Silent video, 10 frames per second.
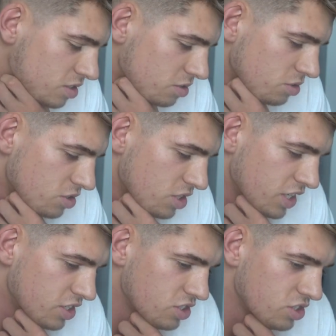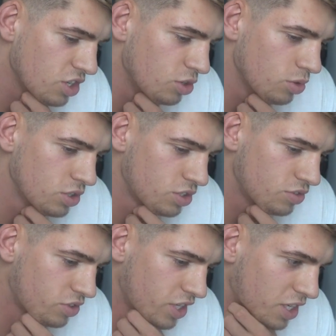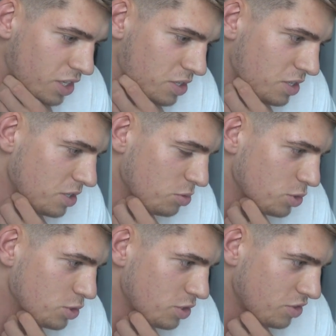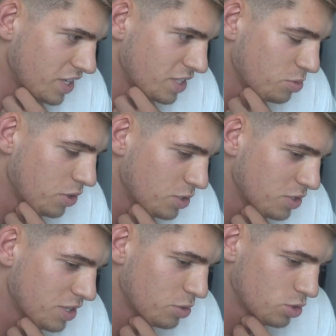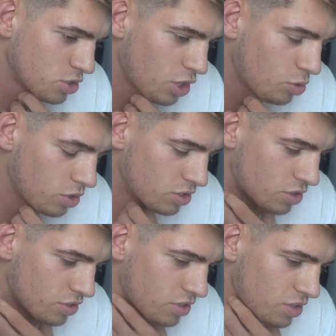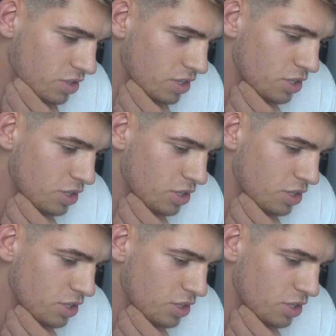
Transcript: It was like Joel one two three. Wasn't the greatest. Pardon? One. It was Joel one two. What?